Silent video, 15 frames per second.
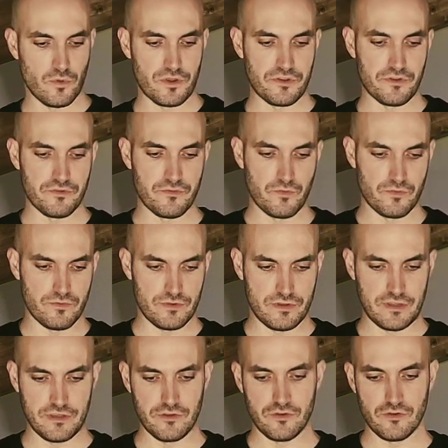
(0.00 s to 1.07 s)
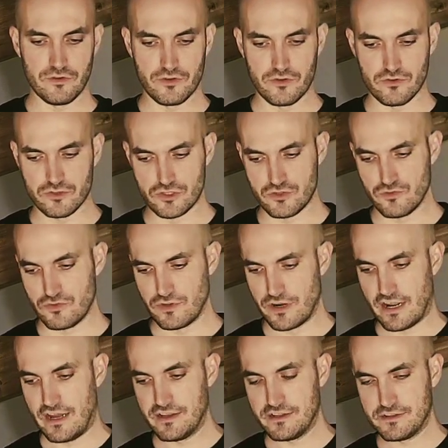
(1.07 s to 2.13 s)
when the yo-yo goes to the
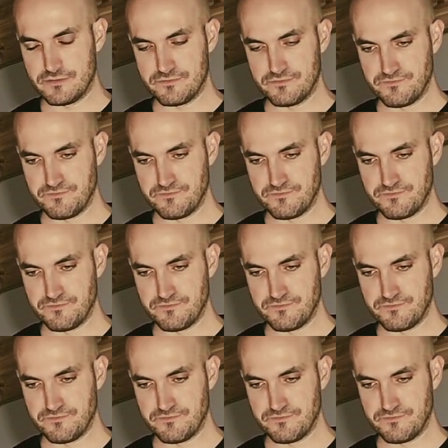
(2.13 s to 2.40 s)
right,